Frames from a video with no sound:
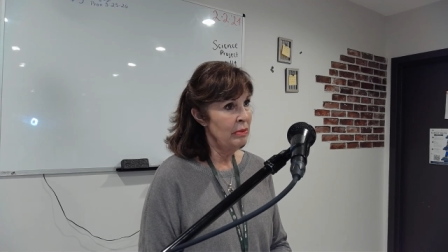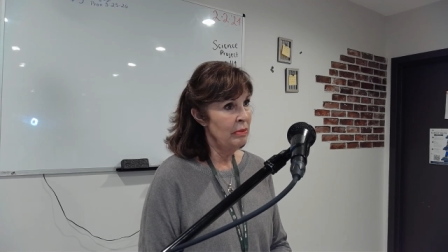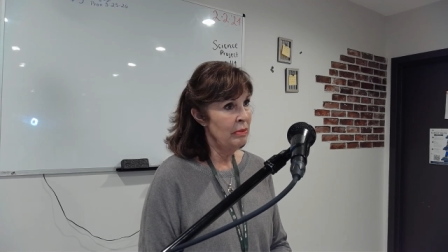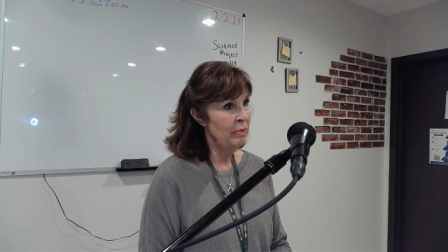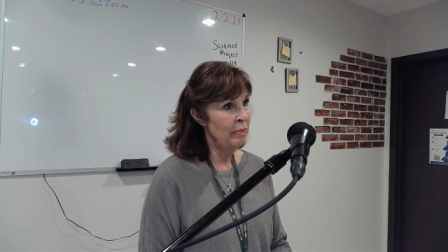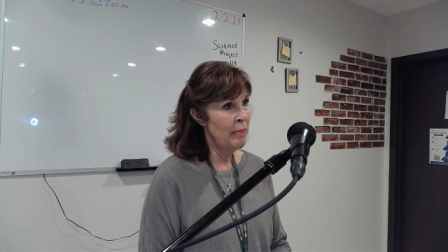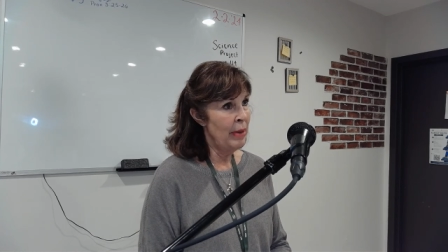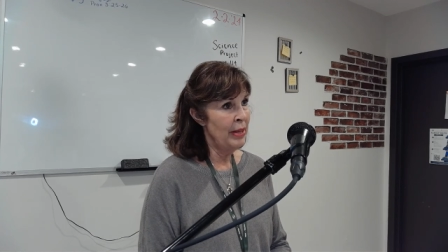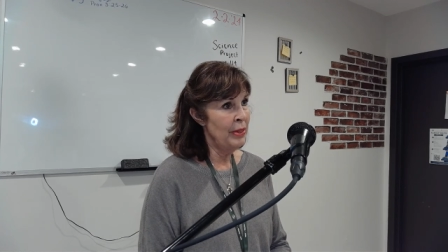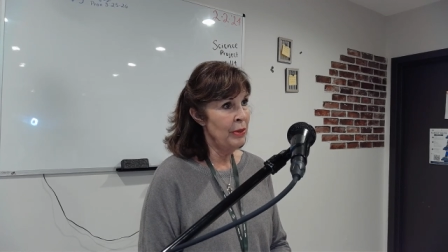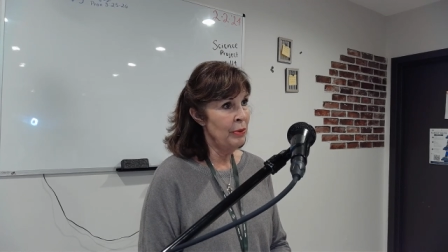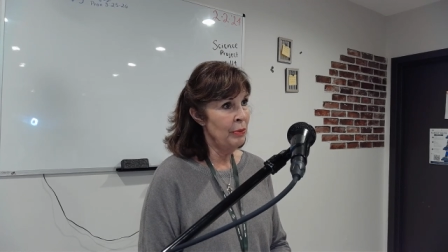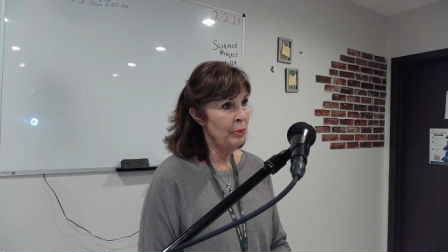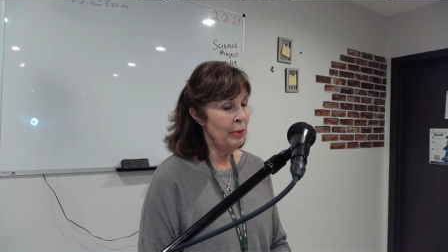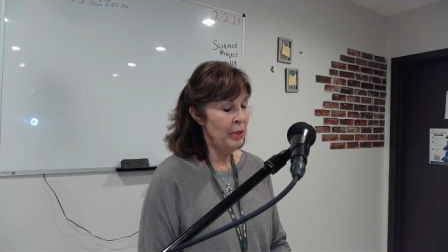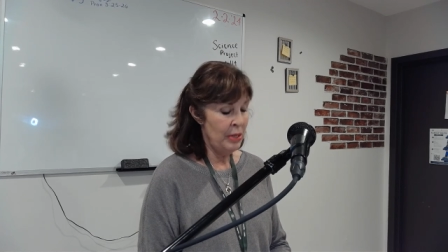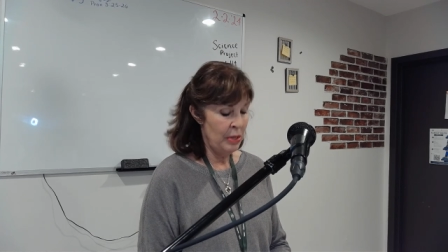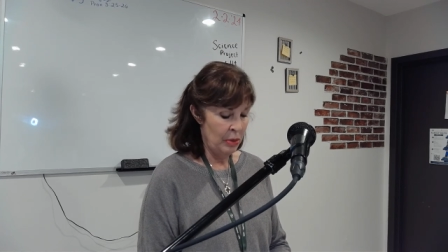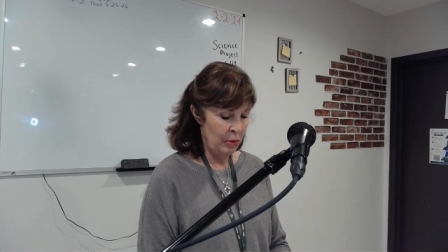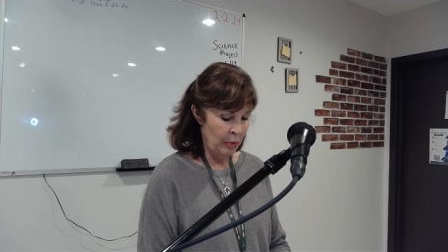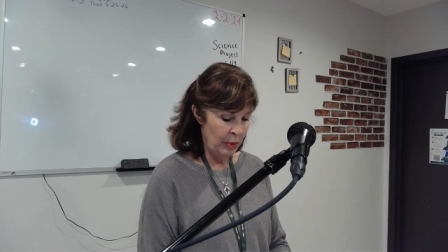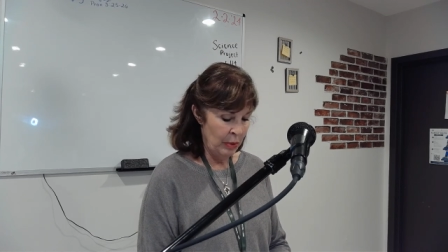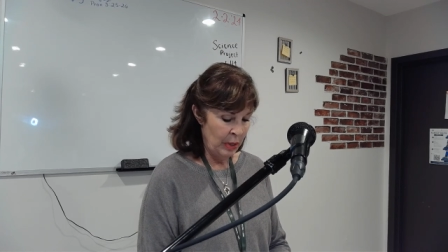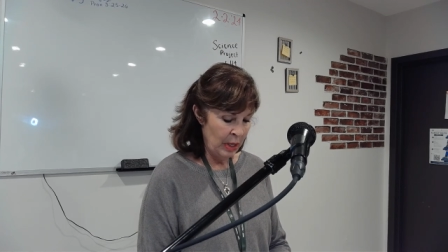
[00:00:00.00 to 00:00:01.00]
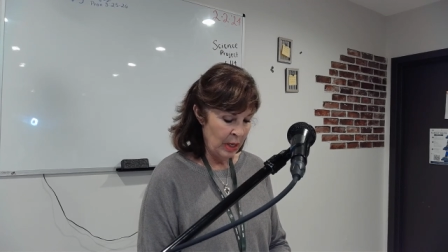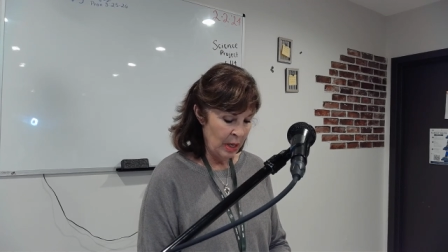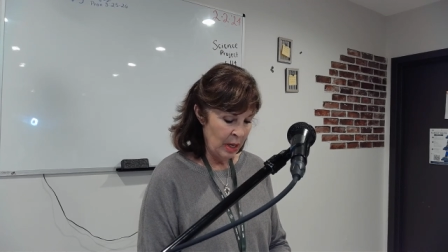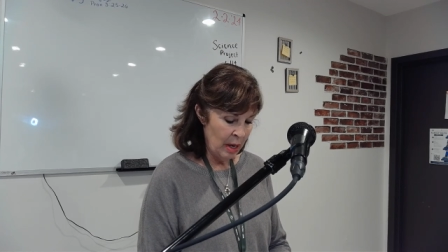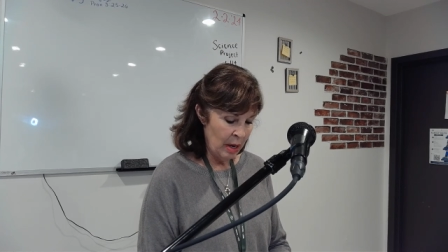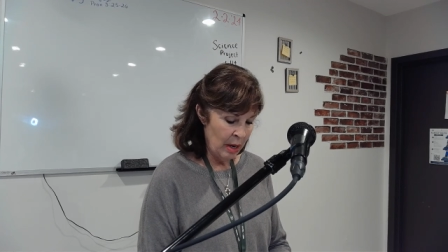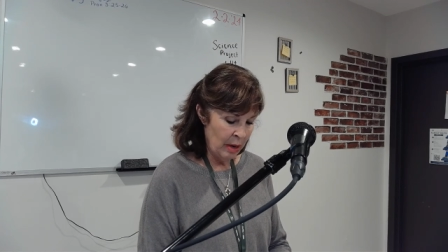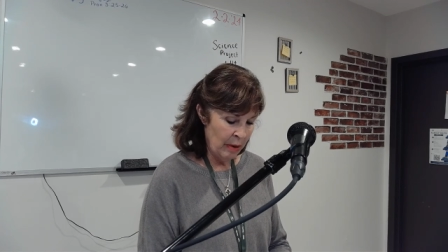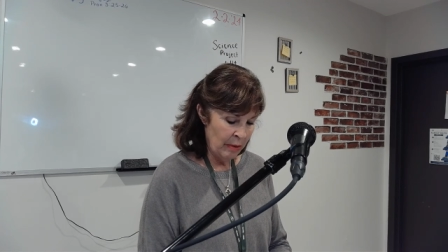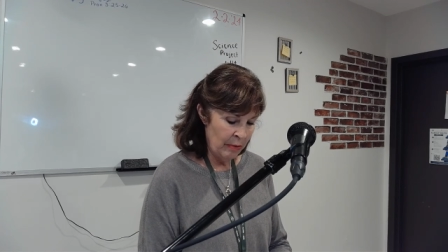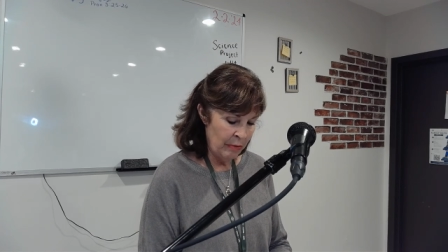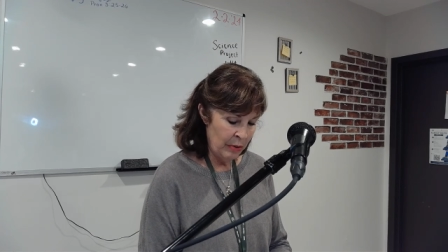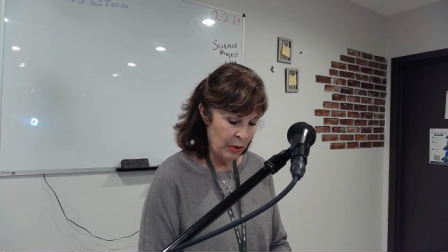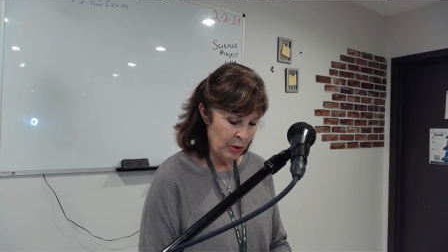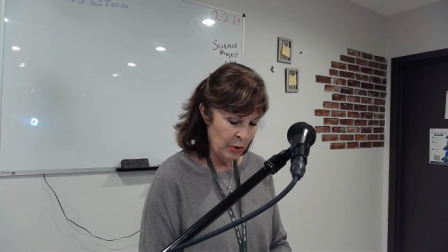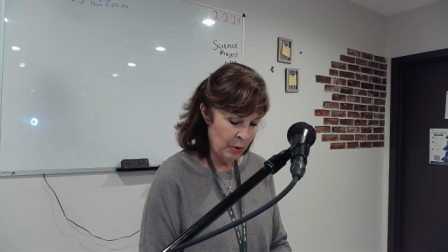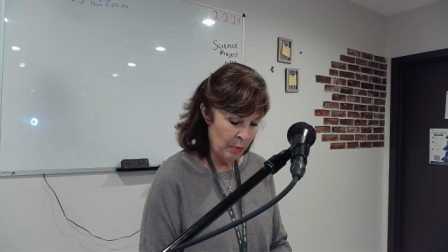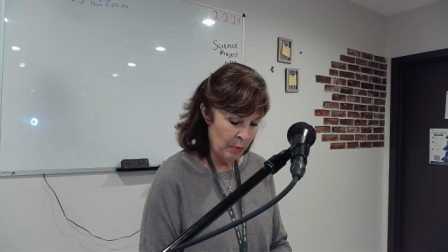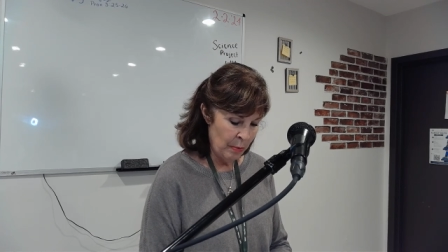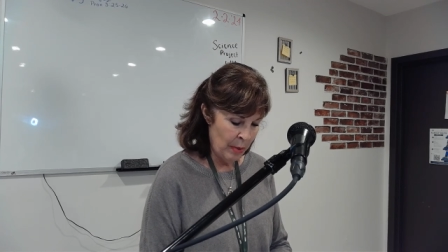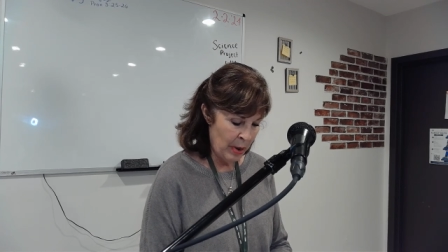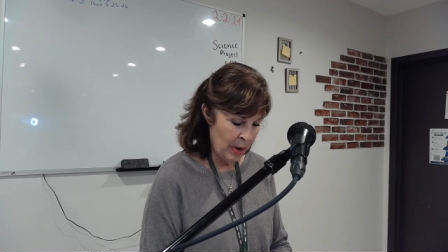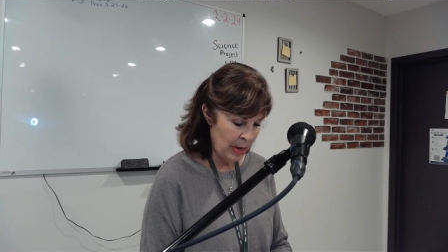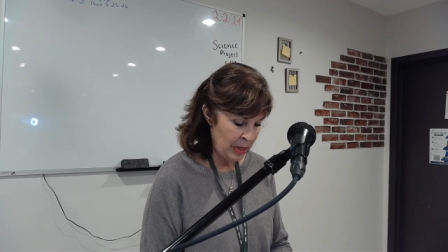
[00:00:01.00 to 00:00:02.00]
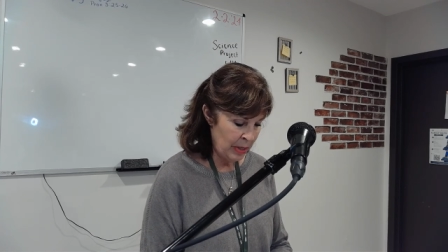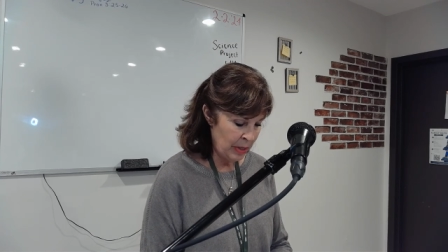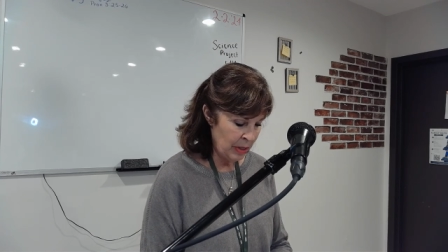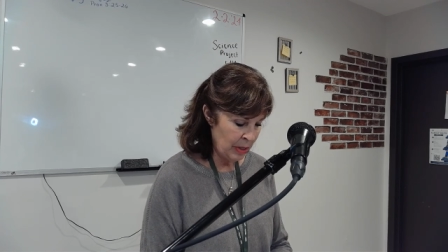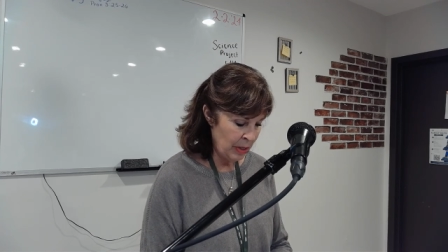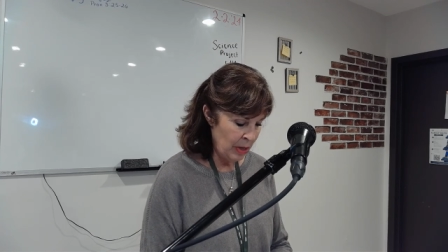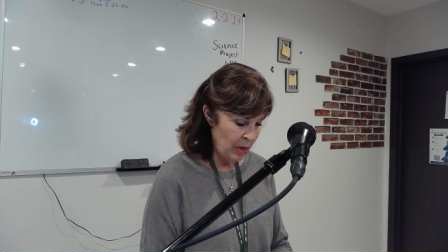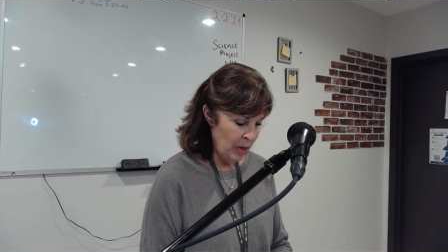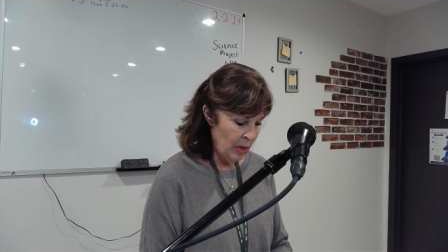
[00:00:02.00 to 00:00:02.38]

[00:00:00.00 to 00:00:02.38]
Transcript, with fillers: By the renewing of your mind,